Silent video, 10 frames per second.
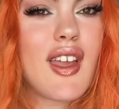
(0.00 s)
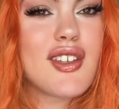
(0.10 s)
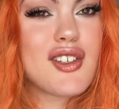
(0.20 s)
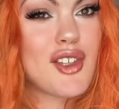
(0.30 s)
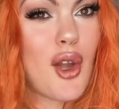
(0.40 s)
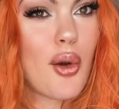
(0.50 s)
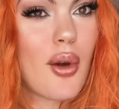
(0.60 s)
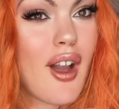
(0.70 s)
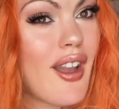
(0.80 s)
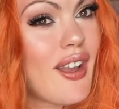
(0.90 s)

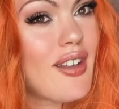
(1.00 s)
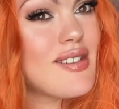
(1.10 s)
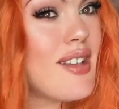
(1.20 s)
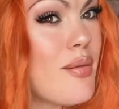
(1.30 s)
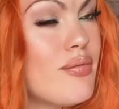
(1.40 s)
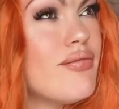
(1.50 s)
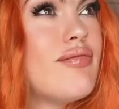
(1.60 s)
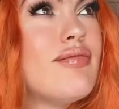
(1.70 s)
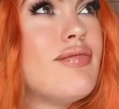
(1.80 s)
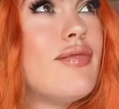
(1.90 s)
so I guess I'm
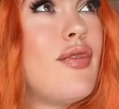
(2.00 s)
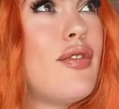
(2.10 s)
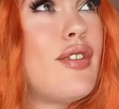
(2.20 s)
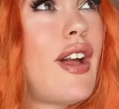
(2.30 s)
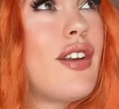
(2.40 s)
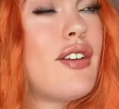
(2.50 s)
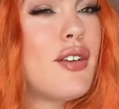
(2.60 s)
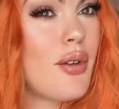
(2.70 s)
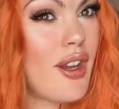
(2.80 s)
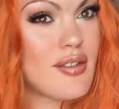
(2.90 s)
flattered
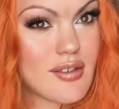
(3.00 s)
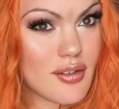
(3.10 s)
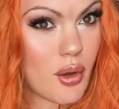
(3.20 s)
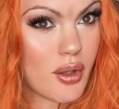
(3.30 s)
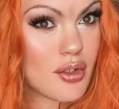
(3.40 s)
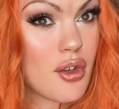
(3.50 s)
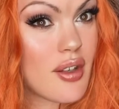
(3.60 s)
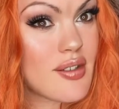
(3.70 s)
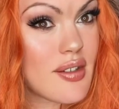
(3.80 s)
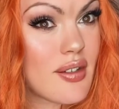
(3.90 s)
you guys are so
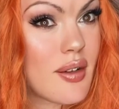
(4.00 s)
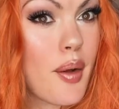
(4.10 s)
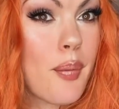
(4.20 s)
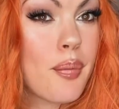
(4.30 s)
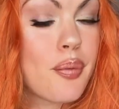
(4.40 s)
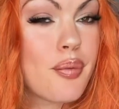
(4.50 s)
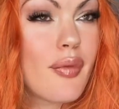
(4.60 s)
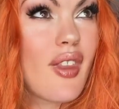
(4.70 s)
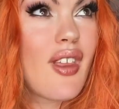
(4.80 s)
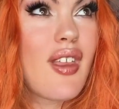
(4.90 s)
interested.
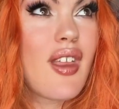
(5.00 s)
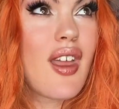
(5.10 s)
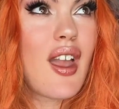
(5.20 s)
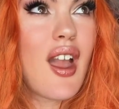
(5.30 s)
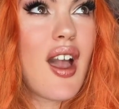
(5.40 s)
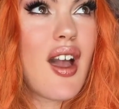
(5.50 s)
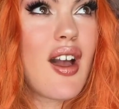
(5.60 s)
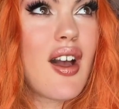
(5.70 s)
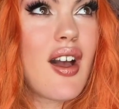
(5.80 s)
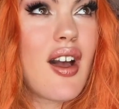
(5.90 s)

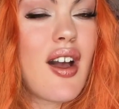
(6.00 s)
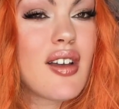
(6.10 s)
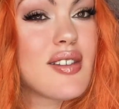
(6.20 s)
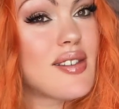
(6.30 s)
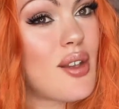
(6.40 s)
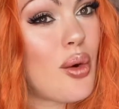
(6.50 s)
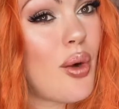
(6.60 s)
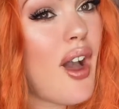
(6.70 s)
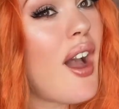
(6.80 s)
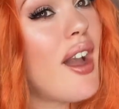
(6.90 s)
So
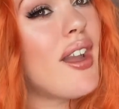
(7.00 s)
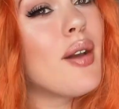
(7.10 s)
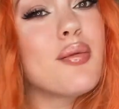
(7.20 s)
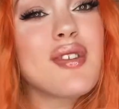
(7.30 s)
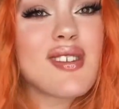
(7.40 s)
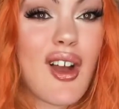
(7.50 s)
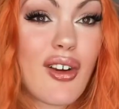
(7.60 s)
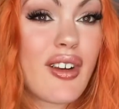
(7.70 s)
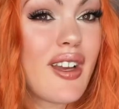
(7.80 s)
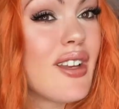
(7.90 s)
I am
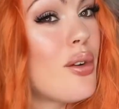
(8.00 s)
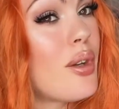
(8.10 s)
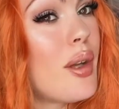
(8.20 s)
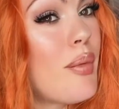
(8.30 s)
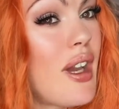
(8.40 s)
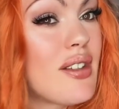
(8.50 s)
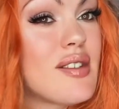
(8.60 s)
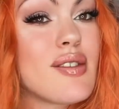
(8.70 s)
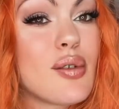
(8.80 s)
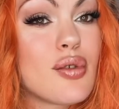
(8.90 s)
sorry I don't get back to
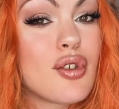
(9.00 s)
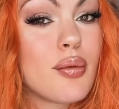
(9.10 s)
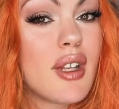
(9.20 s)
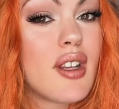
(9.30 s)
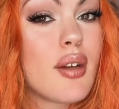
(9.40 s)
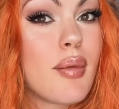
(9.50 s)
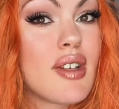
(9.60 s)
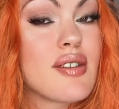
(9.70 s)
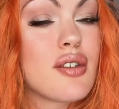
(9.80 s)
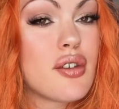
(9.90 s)
social media
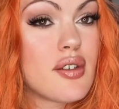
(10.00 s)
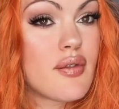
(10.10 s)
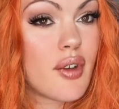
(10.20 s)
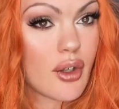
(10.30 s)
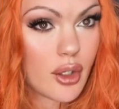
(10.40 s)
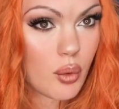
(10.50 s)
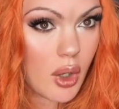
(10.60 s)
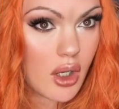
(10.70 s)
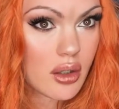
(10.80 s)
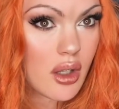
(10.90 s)
messages very
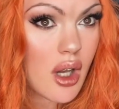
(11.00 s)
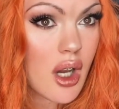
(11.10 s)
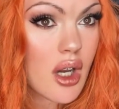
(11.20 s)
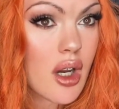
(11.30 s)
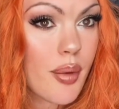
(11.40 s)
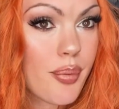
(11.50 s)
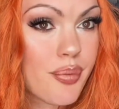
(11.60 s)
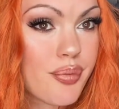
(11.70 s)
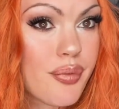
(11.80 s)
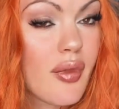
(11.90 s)
well.
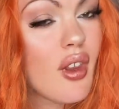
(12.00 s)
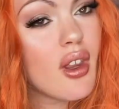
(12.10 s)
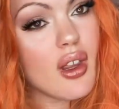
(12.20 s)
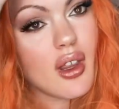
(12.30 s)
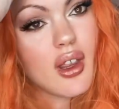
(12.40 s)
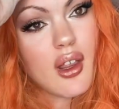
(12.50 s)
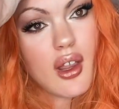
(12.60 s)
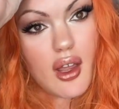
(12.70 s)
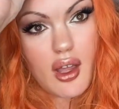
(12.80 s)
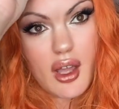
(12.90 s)

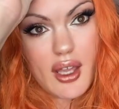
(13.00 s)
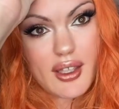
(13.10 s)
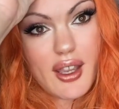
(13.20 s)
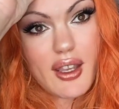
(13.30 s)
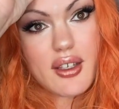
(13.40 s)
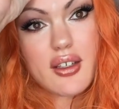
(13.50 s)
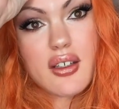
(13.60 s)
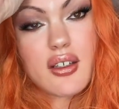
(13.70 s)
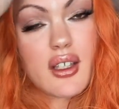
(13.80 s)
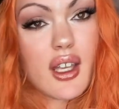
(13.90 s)
I
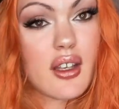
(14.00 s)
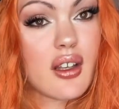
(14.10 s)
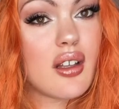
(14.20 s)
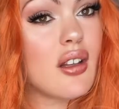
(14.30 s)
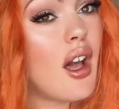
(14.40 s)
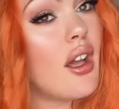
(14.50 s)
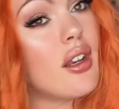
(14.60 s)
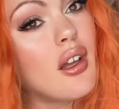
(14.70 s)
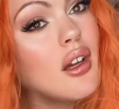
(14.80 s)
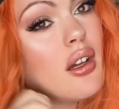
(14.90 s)
kinda get a lot
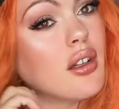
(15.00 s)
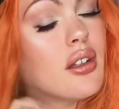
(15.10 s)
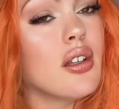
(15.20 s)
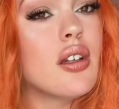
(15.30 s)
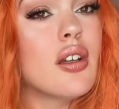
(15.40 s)
on